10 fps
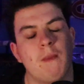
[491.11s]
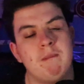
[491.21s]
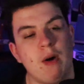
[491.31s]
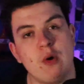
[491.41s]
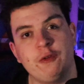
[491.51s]

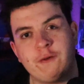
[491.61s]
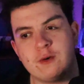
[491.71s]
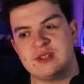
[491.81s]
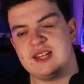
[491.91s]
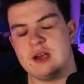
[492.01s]
both
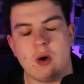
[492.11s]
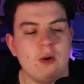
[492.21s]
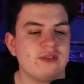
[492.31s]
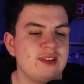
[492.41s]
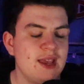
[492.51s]
14
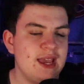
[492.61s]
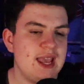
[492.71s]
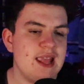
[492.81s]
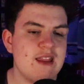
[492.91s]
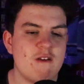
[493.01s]
goals
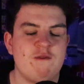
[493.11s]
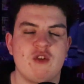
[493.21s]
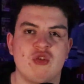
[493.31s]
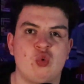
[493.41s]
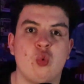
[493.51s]
in their first